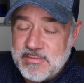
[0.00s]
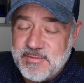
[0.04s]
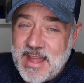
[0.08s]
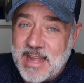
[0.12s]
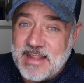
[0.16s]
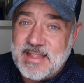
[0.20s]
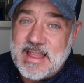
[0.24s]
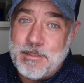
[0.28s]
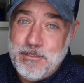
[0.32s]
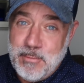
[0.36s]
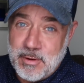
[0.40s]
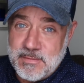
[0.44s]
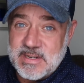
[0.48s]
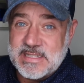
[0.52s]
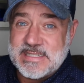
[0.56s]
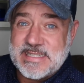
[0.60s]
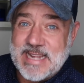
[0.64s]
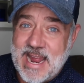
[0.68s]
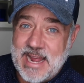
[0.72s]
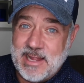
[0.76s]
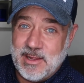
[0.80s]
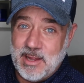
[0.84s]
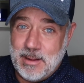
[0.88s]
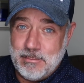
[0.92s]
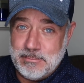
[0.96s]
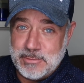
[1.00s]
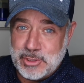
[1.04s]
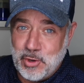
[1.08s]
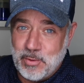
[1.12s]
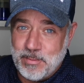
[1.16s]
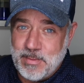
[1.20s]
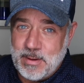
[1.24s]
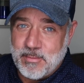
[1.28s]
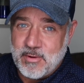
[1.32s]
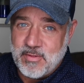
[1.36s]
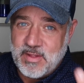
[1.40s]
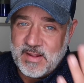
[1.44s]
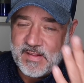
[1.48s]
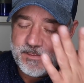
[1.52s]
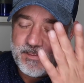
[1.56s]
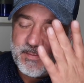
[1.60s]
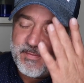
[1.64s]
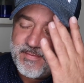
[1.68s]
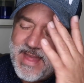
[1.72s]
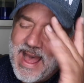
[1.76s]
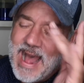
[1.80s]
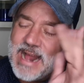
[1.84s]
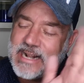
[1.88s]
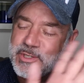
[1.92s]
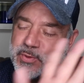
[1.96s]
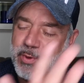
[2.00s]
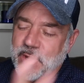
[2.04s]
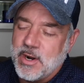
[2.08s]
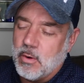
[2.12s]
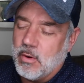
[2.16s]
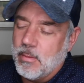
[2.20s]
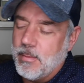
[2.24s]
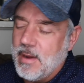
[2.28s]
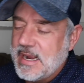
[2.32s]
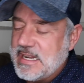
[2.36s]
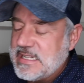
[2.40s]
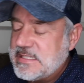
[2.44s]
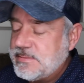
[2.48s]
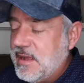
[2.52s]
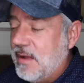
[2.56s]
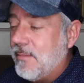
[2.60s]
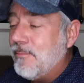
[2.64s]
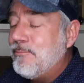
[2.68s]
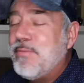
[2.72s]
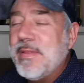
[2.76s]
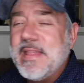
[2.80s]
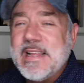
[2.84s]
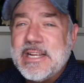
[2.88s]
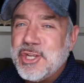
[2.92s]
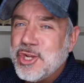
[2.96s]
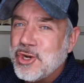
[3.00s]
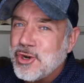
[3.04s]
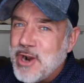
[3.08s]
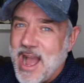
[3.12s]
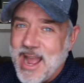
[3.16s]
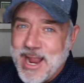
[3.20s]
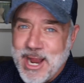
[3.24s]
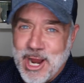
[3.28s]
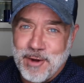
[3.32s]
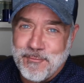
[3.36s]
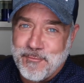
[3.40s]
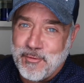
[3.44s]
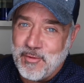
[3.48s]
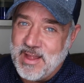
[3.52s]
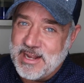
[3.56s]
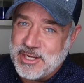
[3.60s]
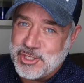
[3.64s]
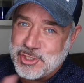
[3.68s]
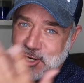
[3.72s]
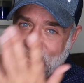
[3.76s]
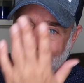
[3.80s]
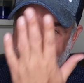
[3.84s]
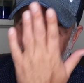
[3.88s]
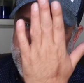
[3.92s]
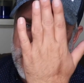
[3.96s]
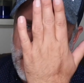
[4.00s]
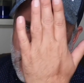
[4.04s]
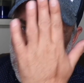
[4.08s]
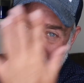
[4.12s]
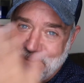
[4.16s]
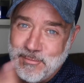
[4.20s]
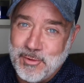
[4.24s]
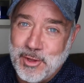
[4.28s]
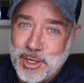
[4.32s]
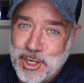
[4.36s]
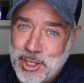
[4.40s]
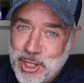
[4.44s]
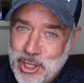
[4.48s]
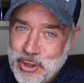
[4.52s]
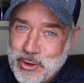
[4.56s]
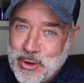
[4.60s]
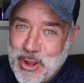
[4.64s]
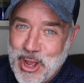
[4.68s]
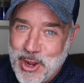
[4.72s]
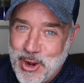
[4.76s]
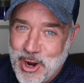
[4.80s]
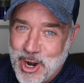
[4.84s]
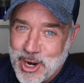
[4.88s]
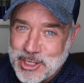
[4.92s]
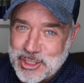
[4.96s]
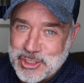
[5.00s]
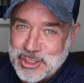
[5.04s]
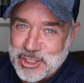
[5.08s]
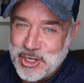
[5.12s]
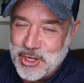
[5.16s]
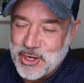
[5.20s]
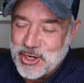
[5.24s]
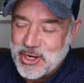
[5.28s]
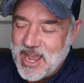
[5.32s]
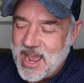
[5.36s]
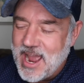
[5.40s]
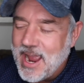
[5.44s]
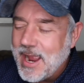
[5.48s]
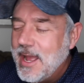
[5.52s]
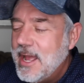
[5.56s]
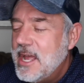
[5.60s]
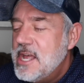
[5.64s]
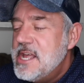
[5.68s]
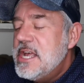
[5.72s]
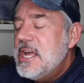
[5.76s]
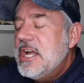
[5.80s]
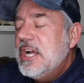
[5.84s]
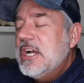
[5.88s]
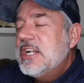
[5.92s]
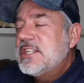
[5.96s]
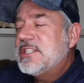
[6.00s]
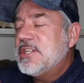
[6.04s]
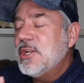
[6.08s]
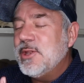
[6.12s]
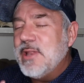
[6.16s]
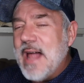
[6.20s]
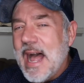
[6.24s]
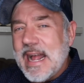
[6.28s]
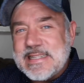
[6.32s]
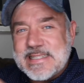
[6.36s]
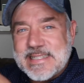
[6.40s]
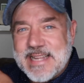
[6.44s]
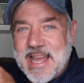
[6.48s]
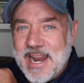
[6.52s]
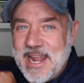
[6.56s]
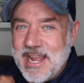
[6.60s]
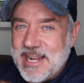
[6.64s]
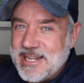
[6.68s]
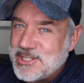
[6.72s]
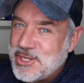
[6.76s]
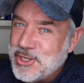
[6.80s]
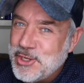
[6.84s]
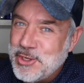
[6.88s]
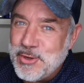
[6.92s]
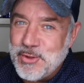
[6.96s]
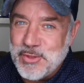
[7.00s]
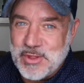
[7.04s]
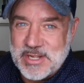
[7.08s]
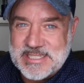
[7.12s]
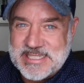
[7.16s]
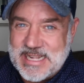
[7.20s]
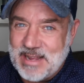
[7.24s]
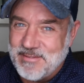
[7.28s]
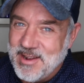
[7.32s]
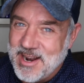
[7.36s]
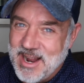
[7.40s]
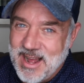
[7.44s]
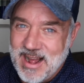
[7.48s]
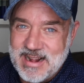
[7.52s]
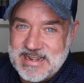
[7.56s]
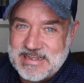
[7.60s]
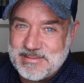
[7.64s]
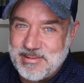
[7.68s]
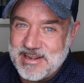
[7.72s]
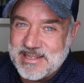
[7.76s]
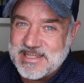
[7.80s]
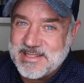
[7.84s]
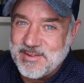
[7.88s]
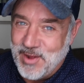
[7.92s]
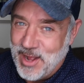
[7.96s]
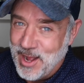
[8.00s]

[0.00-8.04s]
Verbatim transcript: like they moved to Salem. Do you remember this? That's what it reminds me of. But you're not here for this. You're here for Evelyn Hugo, aren't you? Okay? So let's get into The Seven Husbands